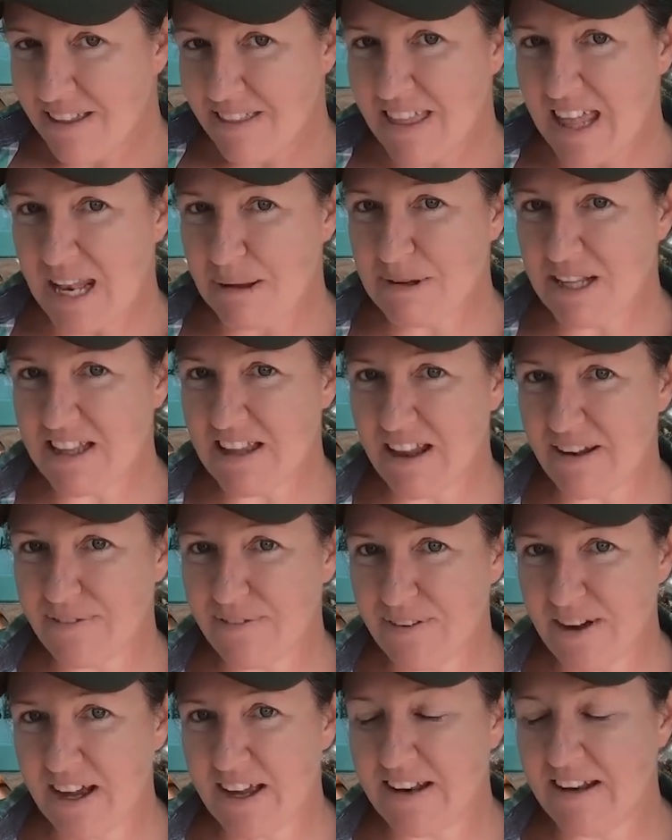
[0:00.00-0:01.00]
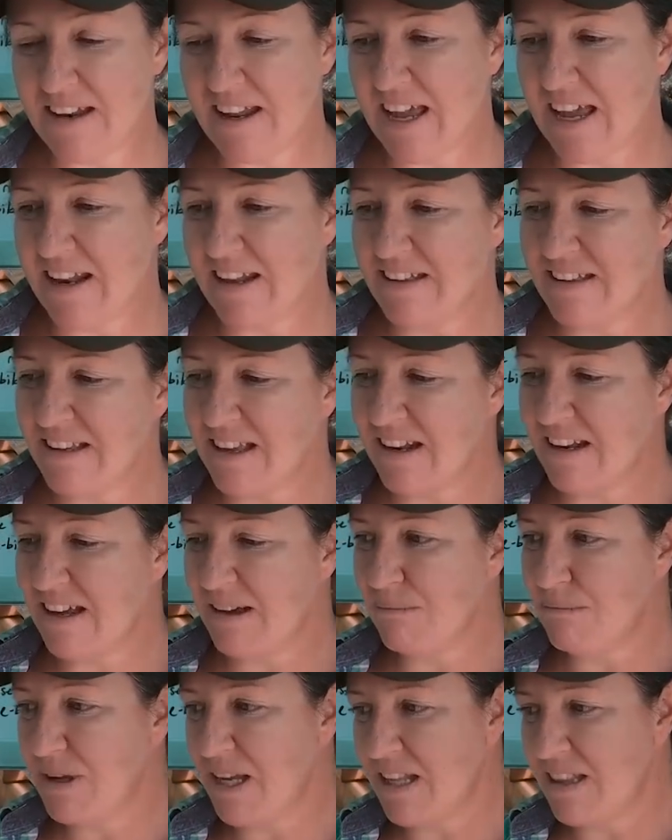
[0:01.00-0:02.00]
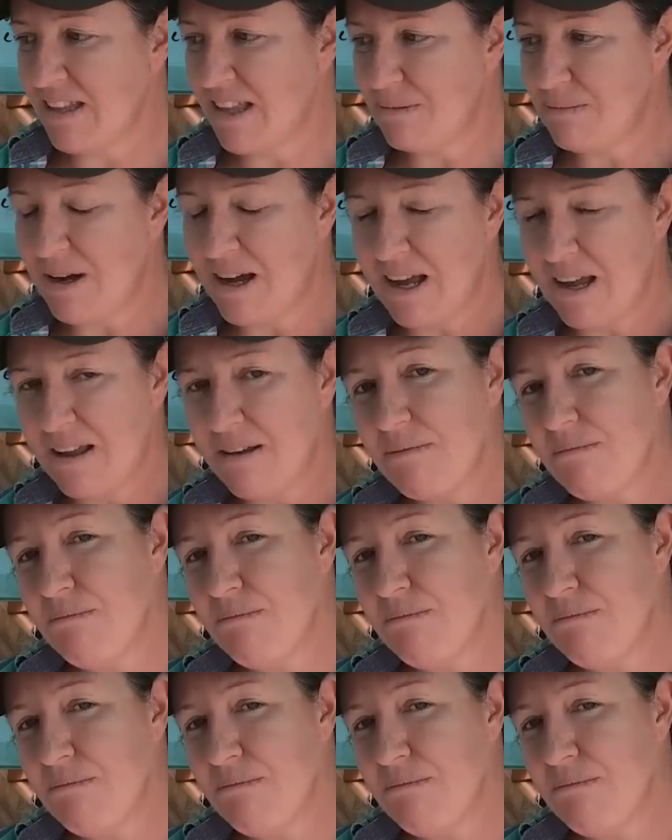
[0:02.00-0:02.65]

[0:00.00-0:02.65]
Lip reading: that'll be a lot of fun, and it's going to mean that my